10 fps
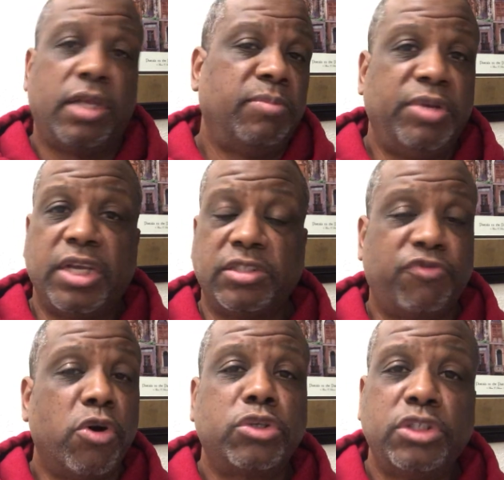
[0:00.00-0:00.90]
Because
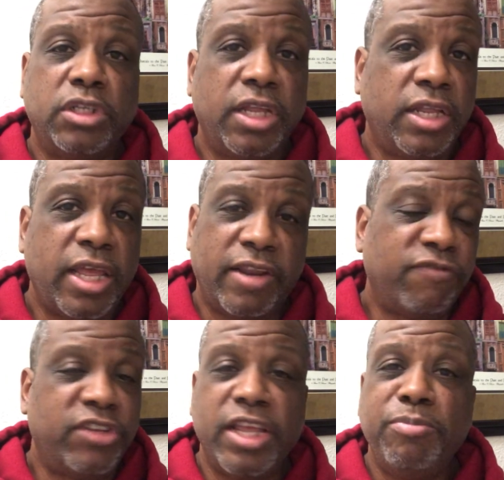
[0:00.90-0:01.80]
folks, and I've
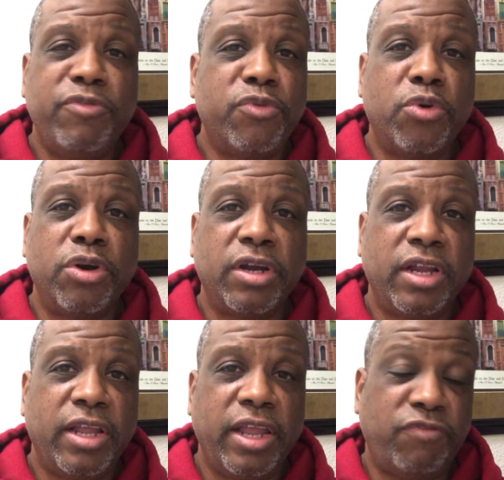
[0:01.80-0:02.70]
said before,
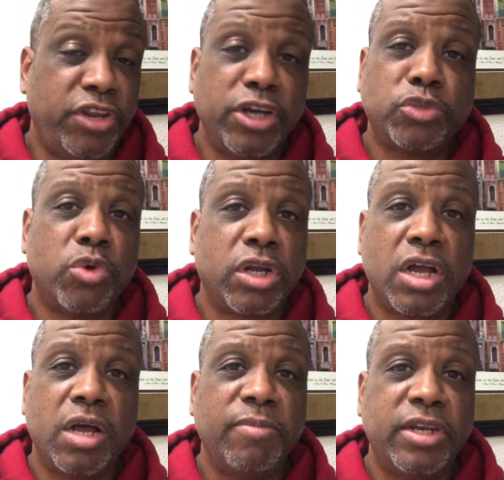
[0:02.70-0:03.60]
if tears want to
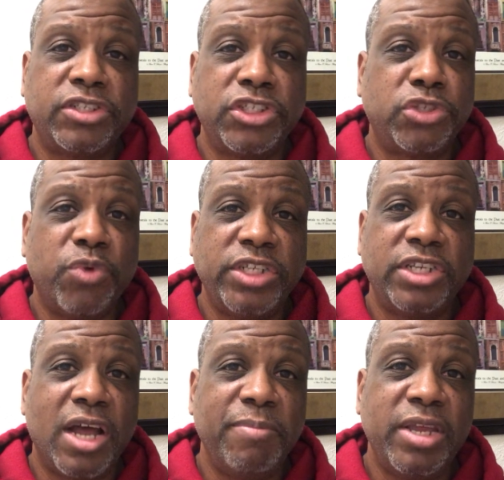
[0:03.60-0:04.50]
come in a
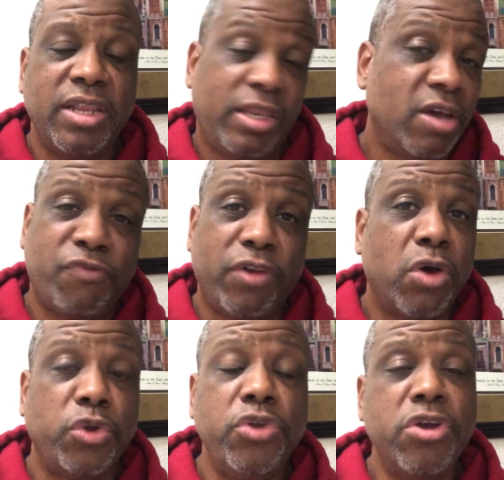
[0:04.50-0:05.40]
situation I'm in, they'll
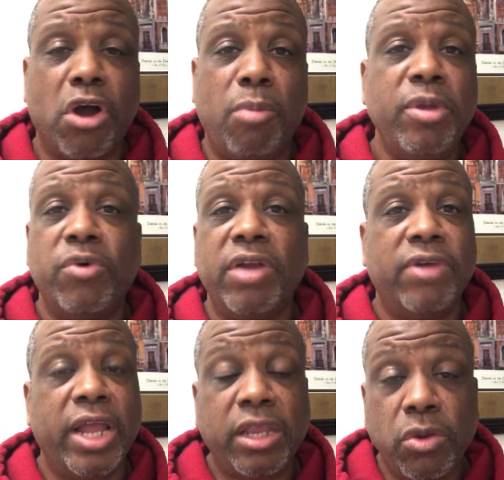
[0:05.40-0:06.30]
flow. You can call me whatever
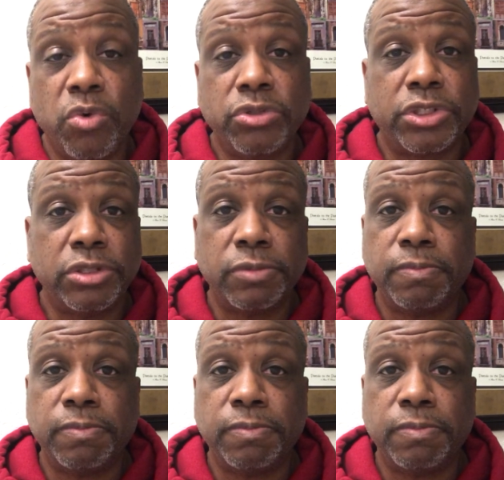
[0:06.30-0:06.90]
the heck you want to.